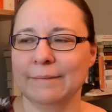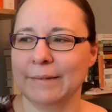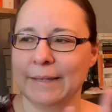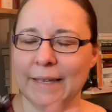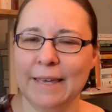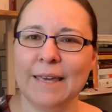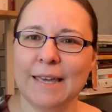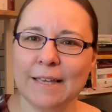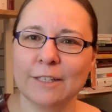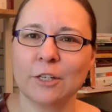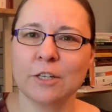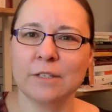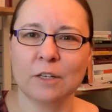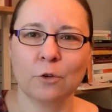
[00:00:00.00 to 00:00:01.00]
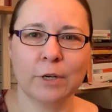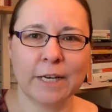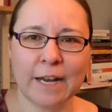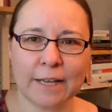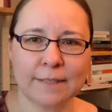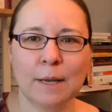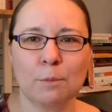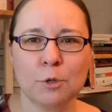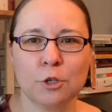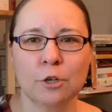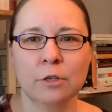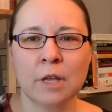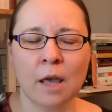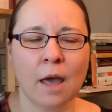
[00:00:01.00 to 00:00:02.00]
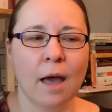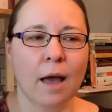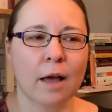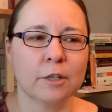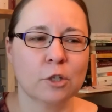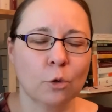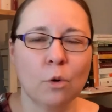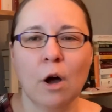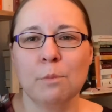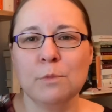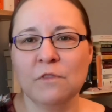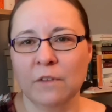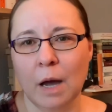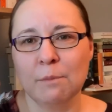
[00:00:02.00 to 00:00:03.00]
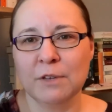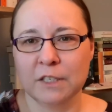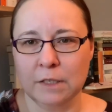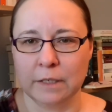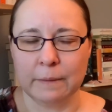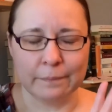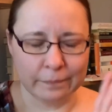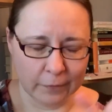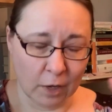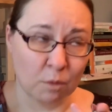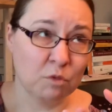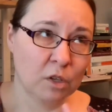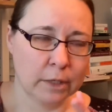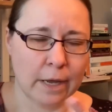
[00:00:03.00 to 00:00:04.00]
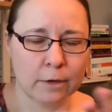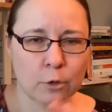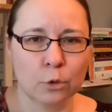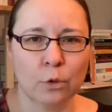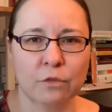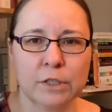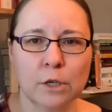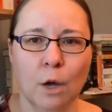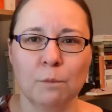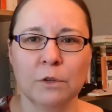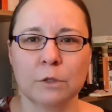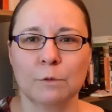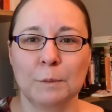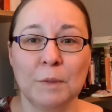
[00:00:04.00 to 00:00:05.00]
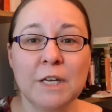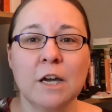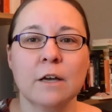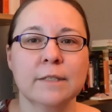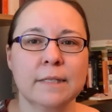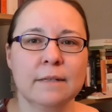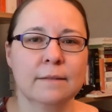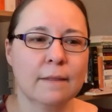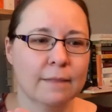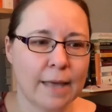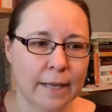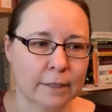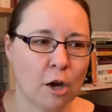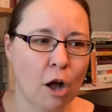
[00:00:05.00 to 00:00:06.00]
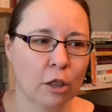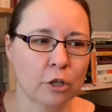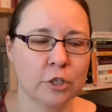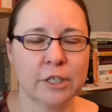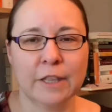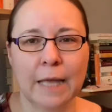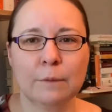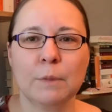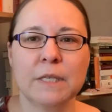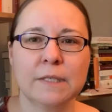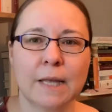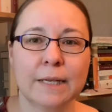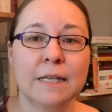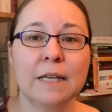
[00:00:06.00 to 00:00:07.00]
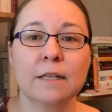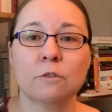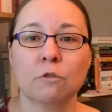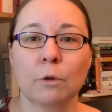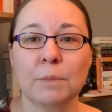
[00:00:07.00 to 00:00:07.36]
He is considered an exception. So obviously, obviously, I don't know if it's obvious, but because he's in that college, that means that he is from